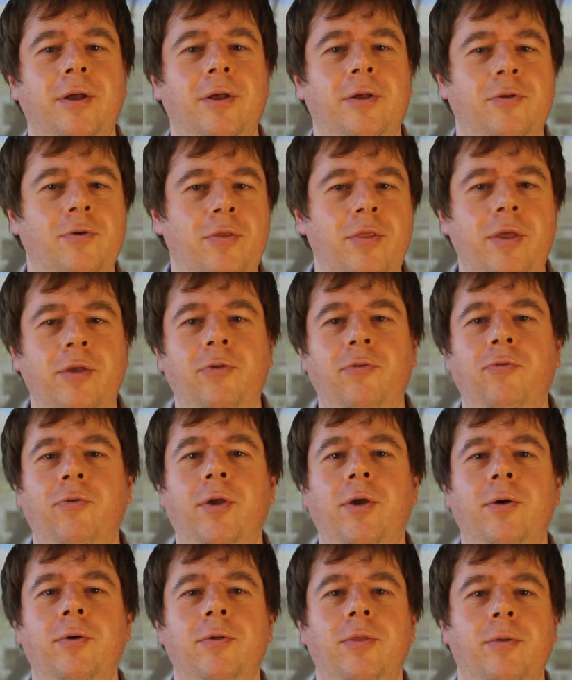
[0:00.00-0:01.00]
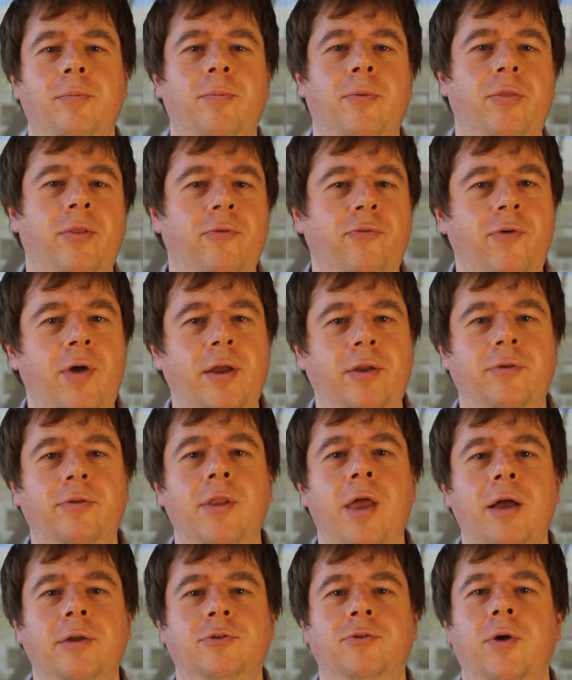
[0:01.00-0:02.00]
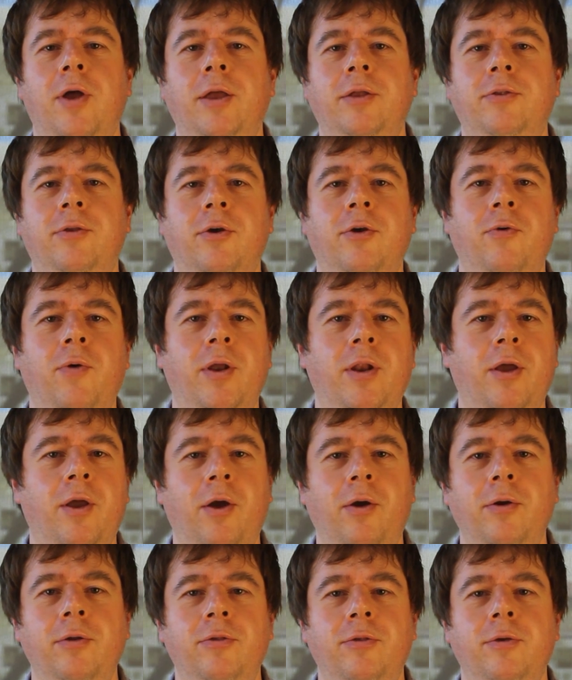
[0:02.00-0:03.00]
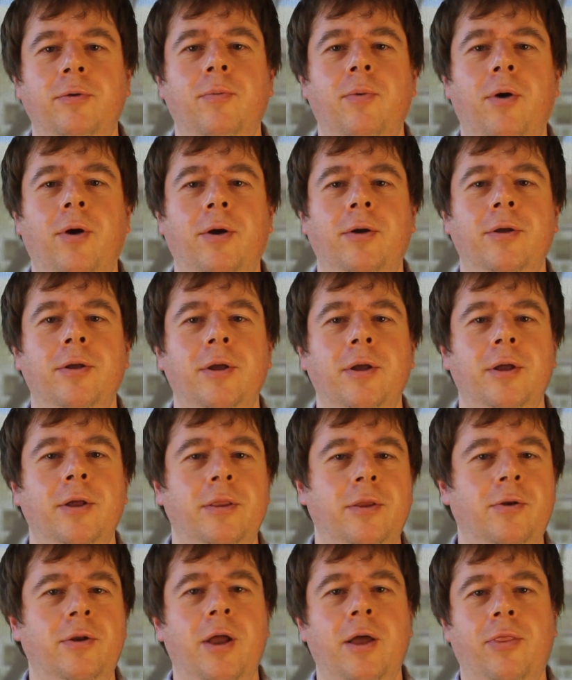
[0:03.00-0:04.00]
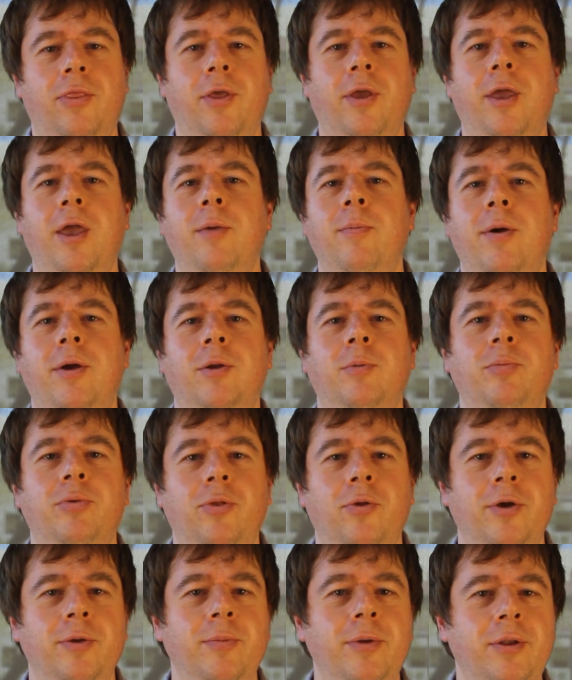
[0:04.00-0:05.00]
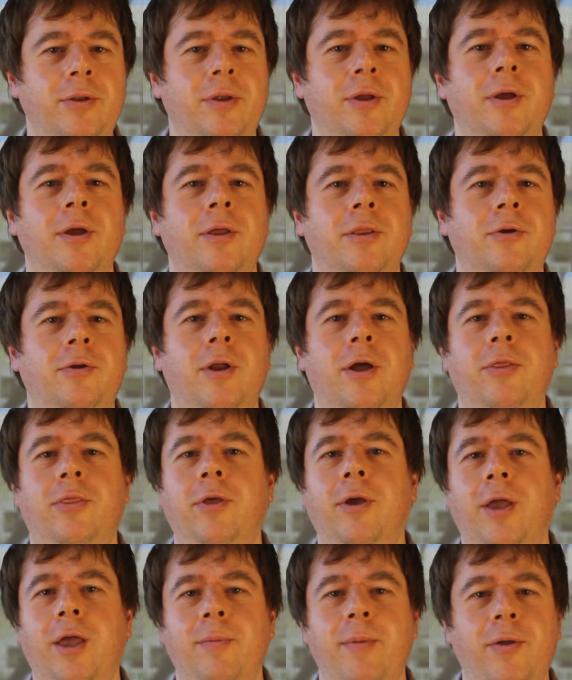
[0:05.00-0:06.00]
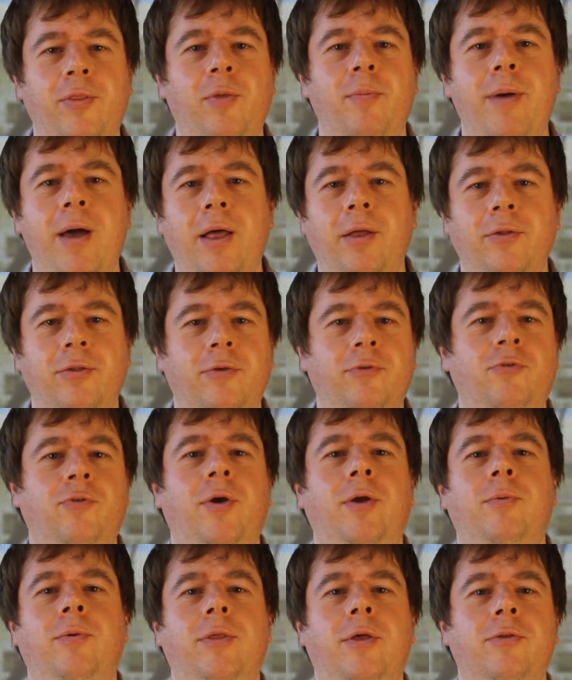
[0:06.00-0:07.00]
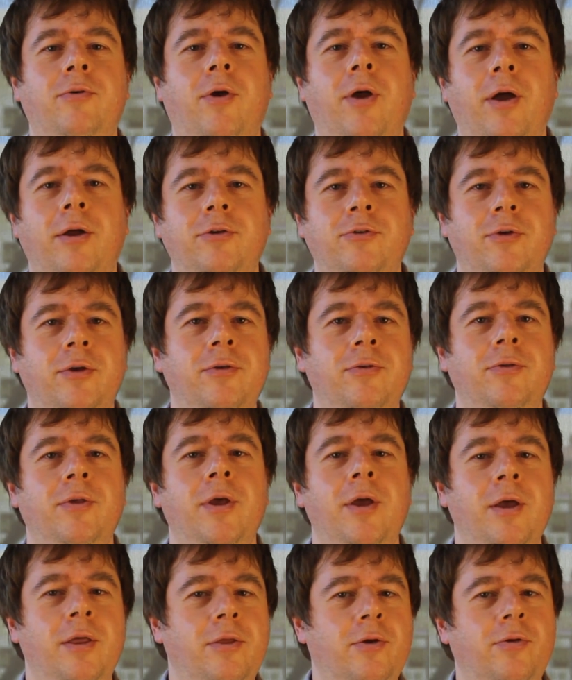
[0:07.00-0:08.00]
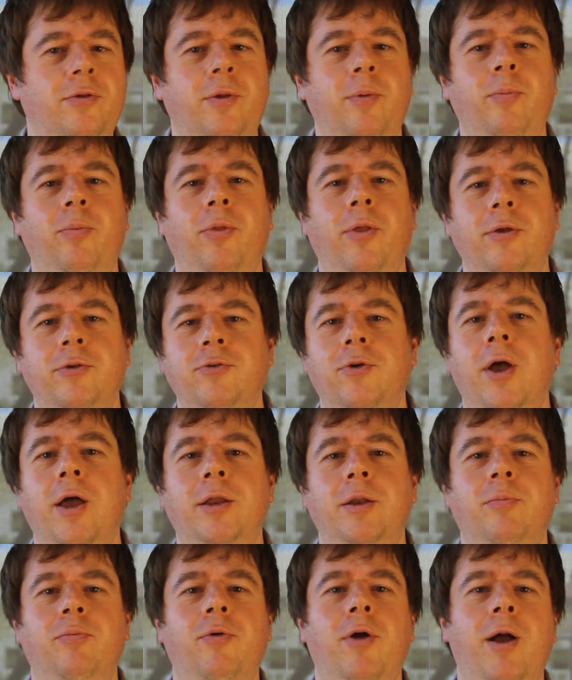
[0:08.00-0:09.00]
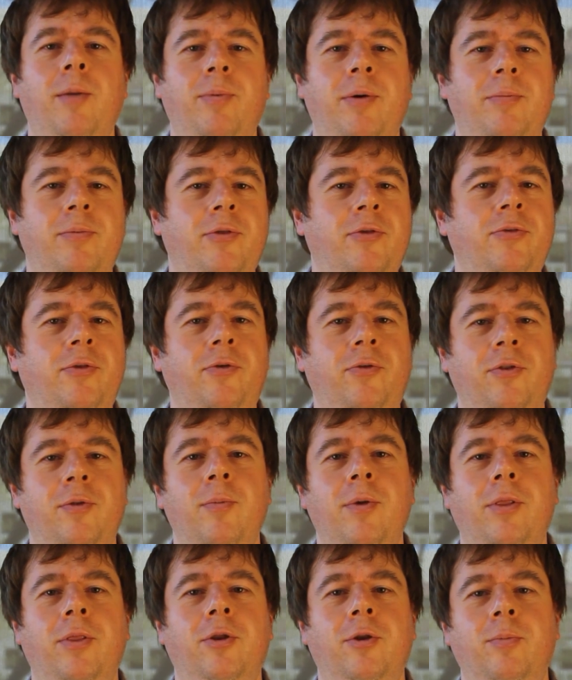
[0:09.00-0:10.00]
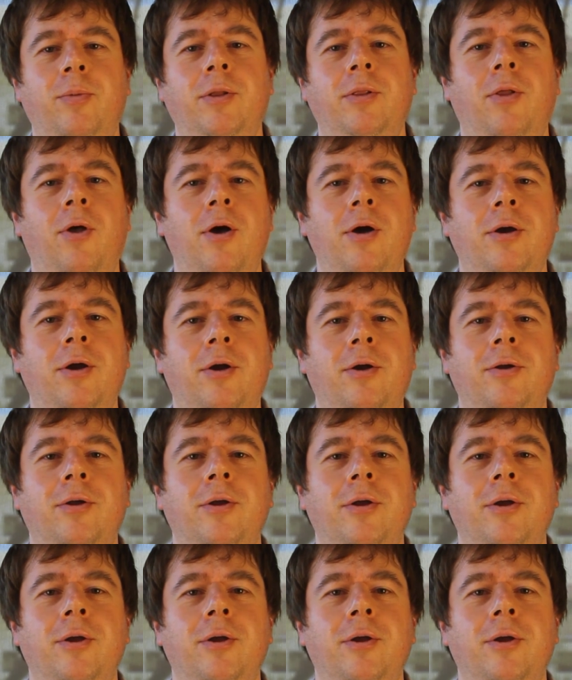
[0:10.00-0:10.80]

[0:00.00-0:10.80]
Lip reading: So in this view, the Fed is not trying to create a currency war. They're not thinking about employment. They're not thinking about the balance of trade with other countries. They're simply trying to prop up the system a little bit longer.